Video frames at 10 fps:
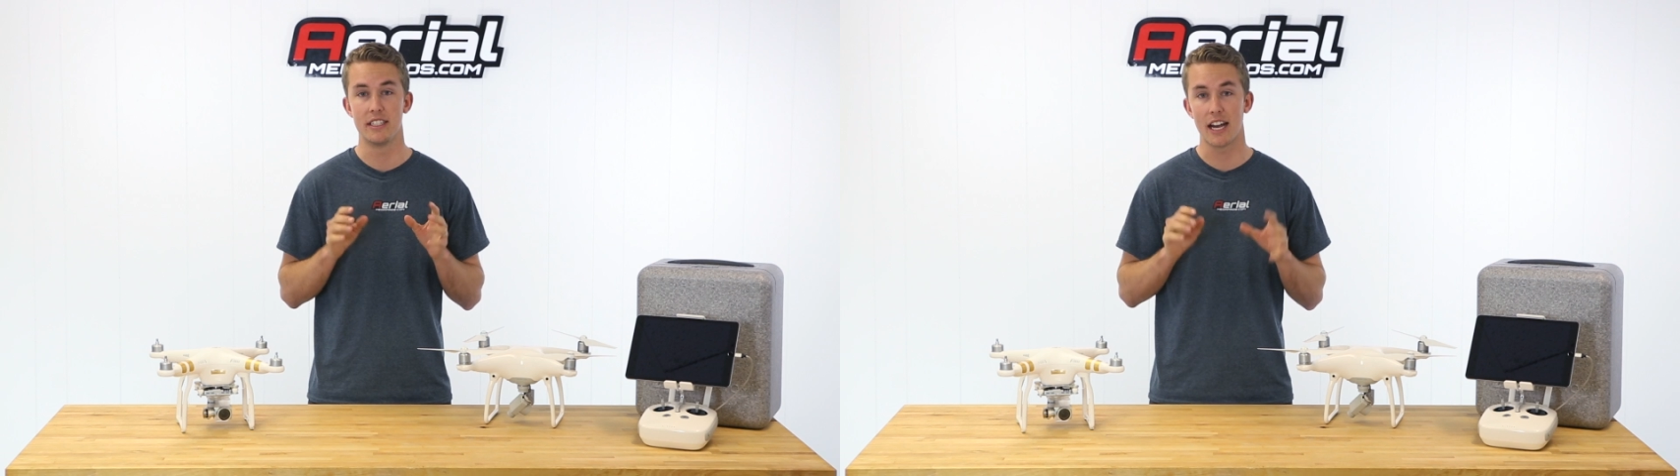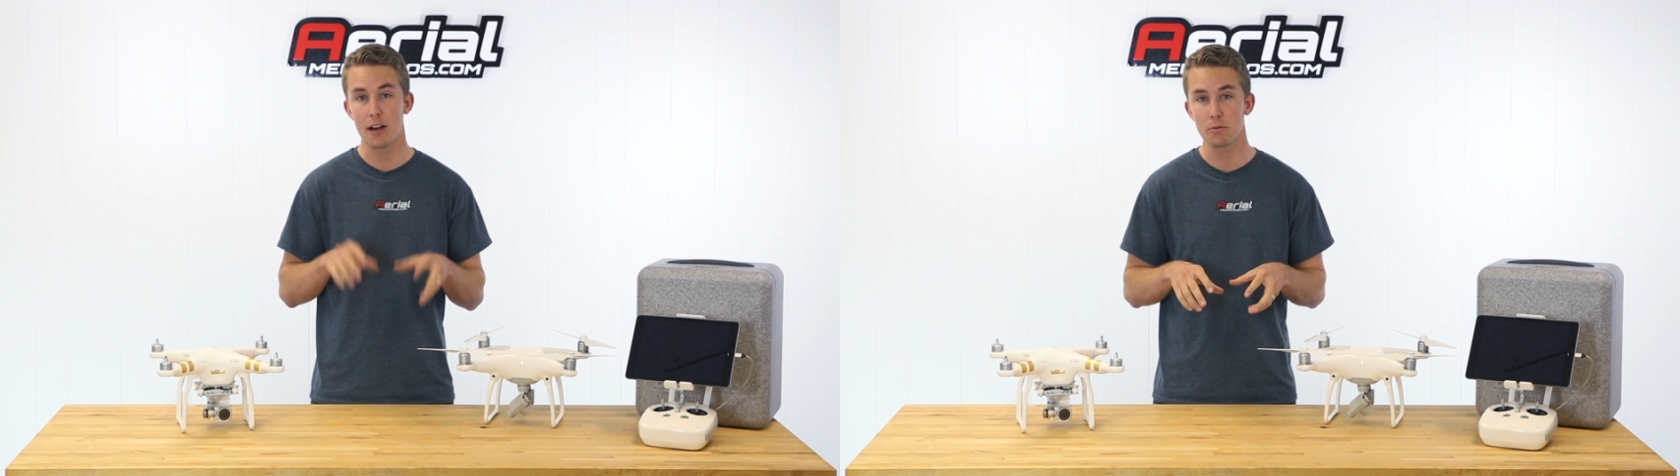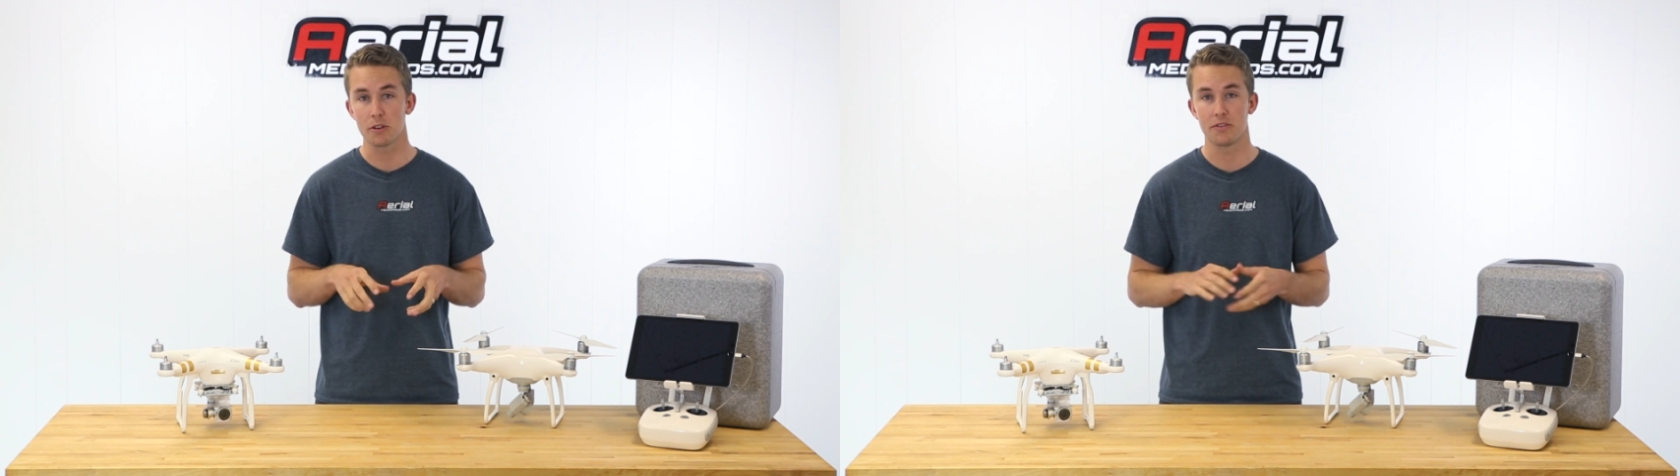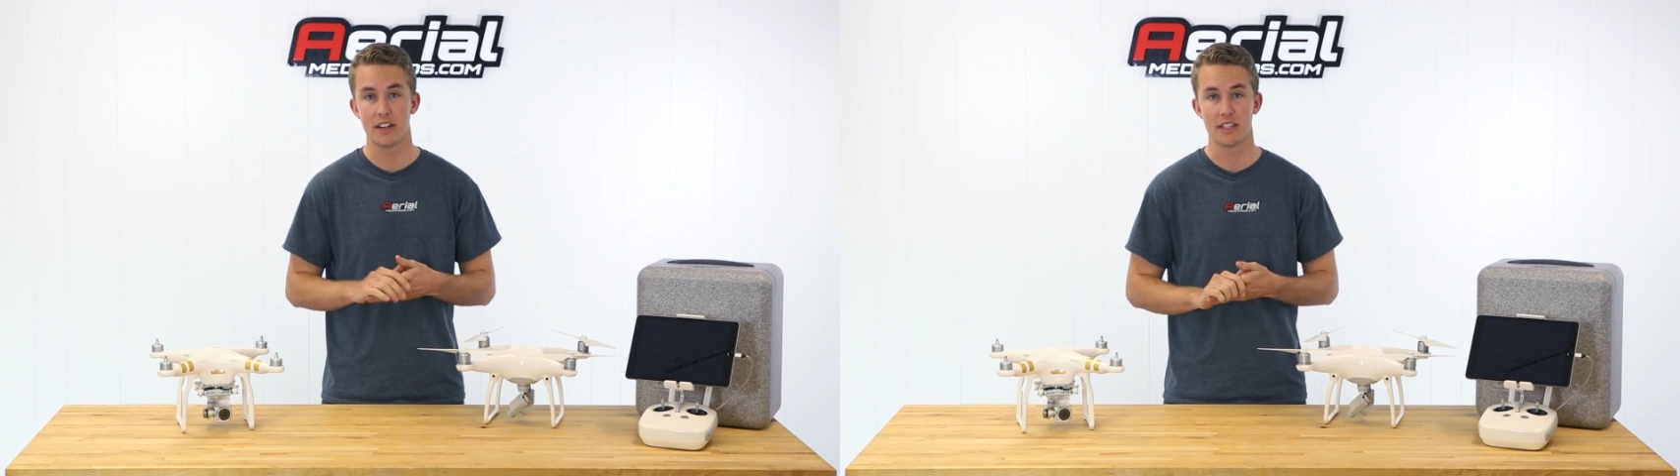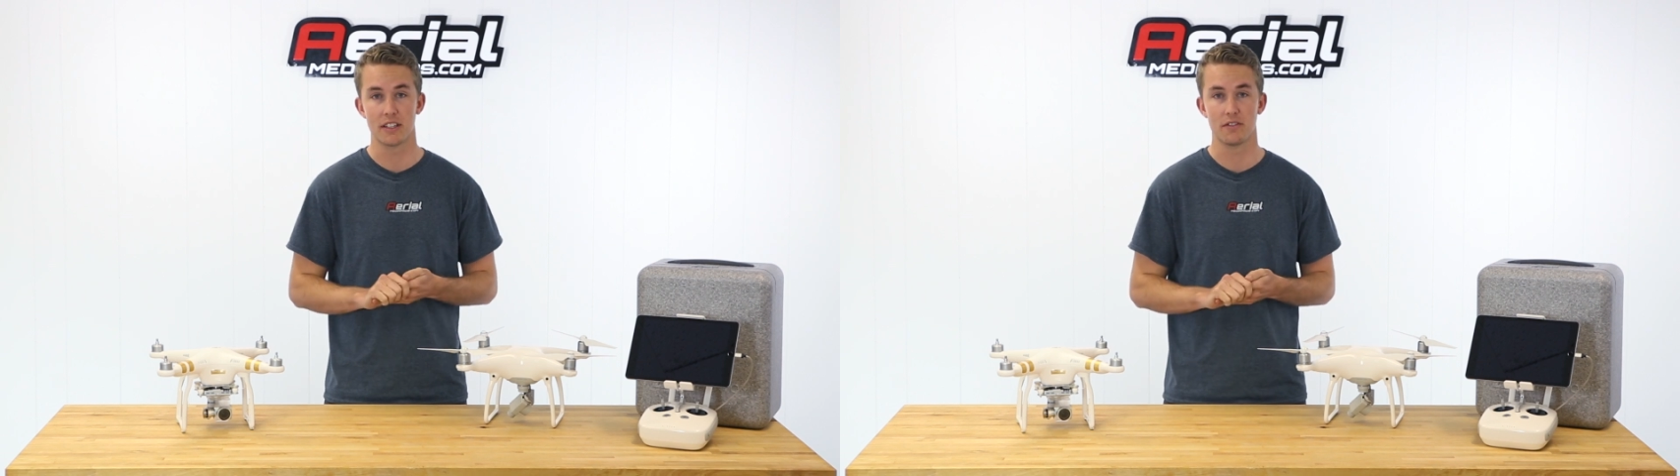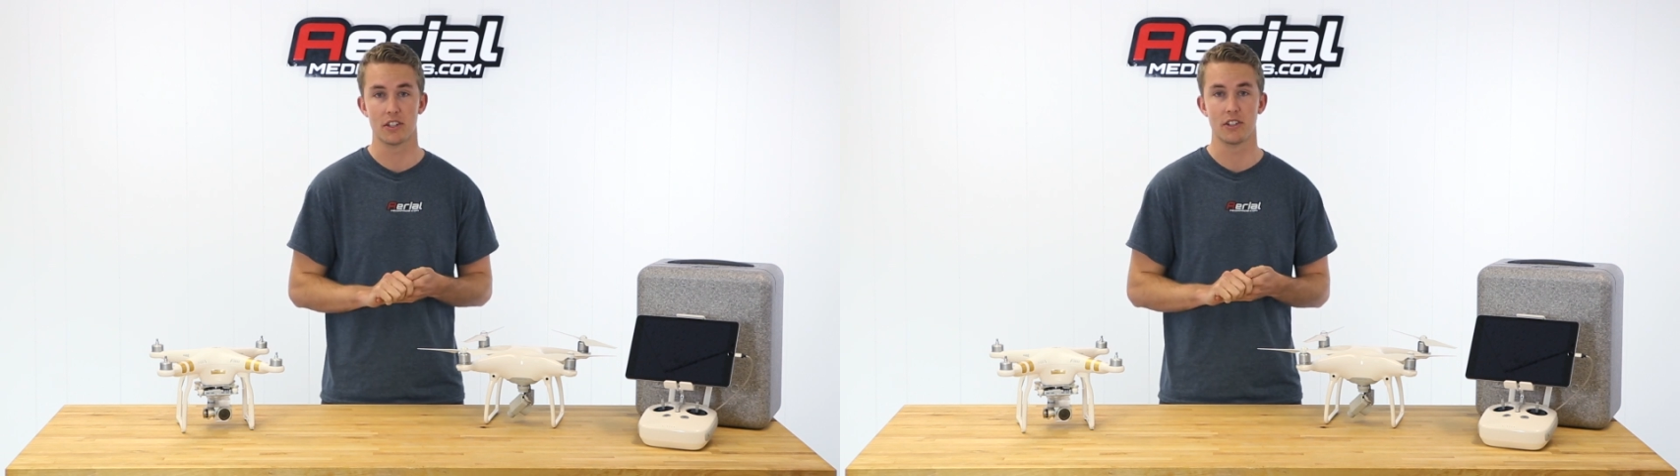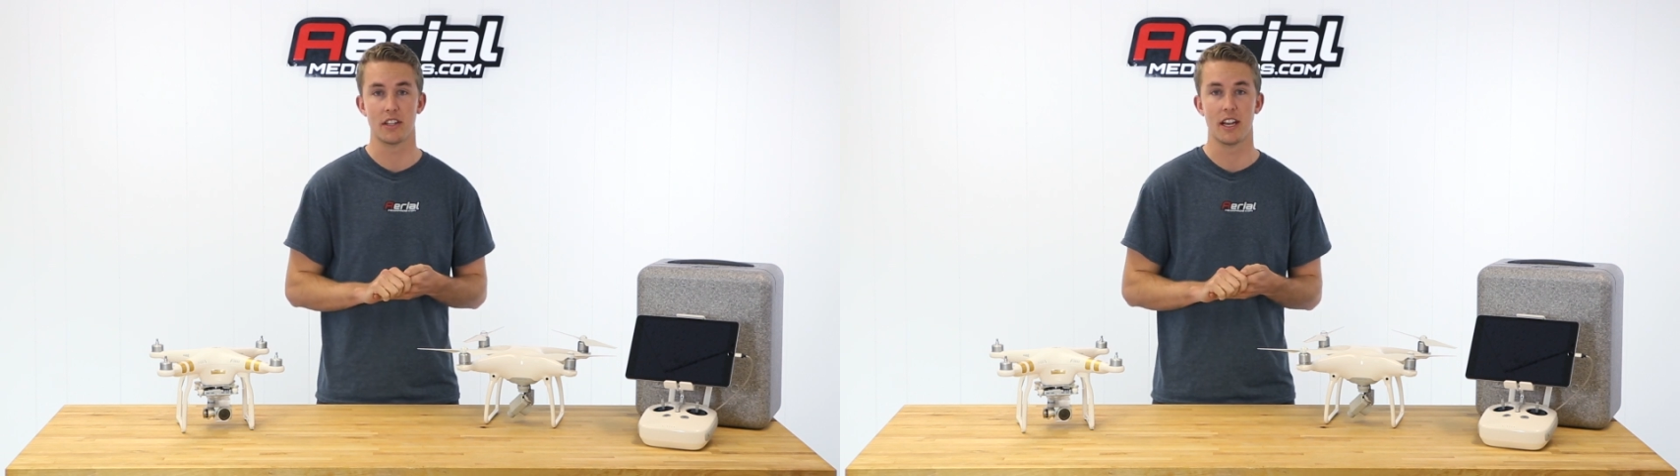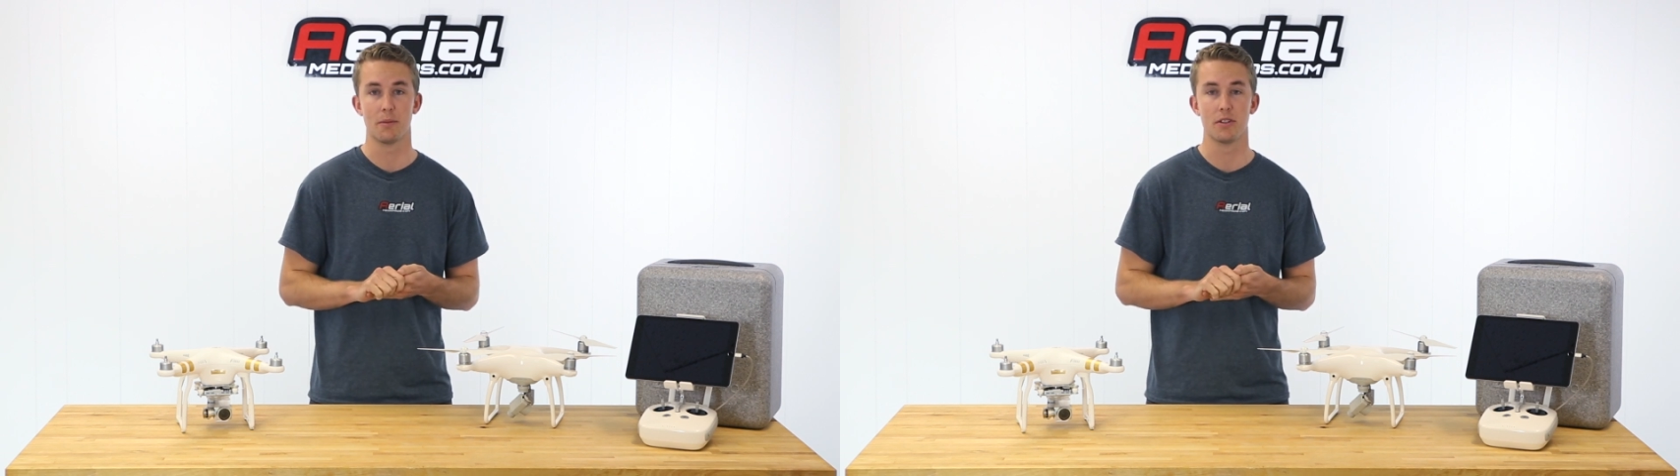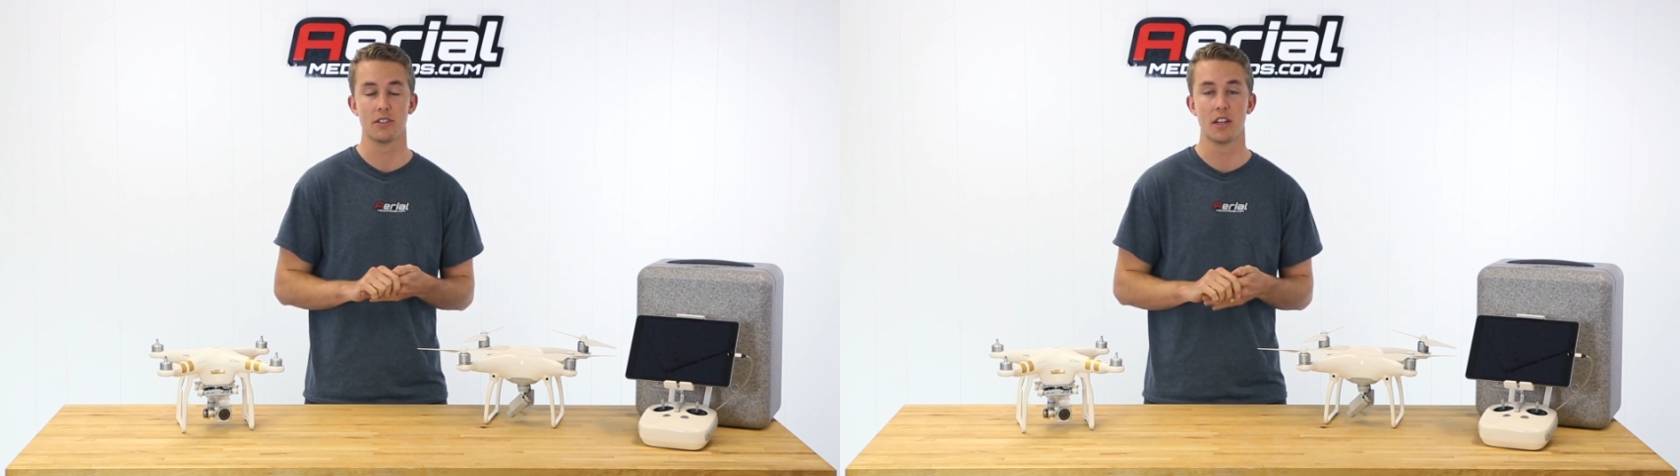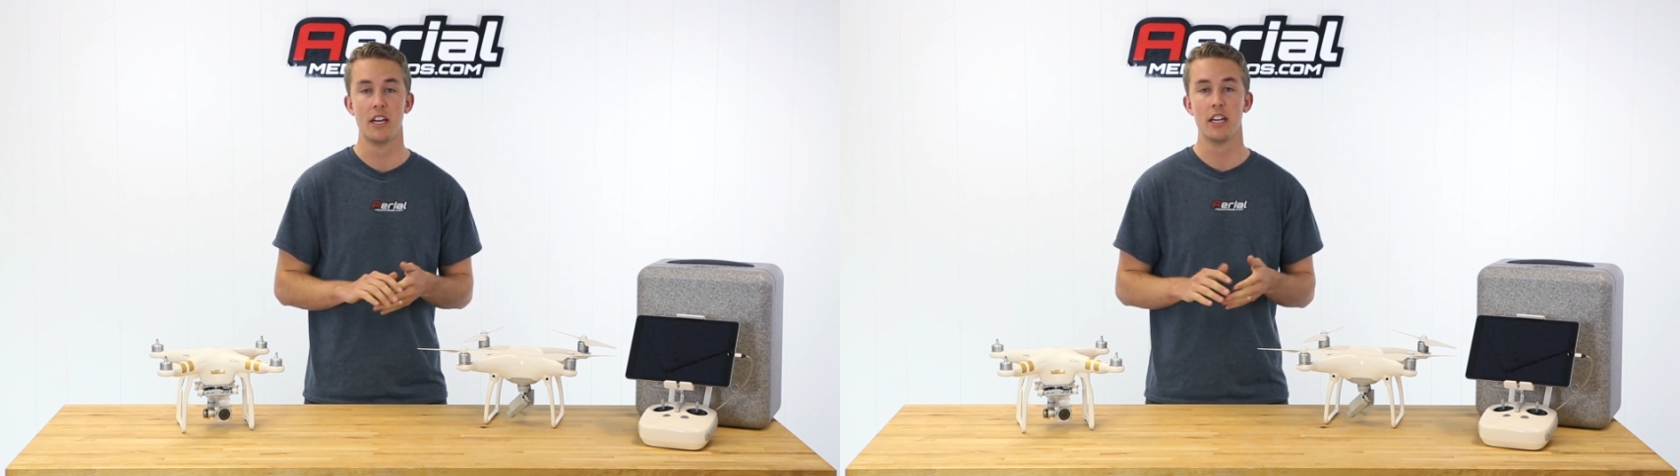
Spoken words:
downward-facing vision cameras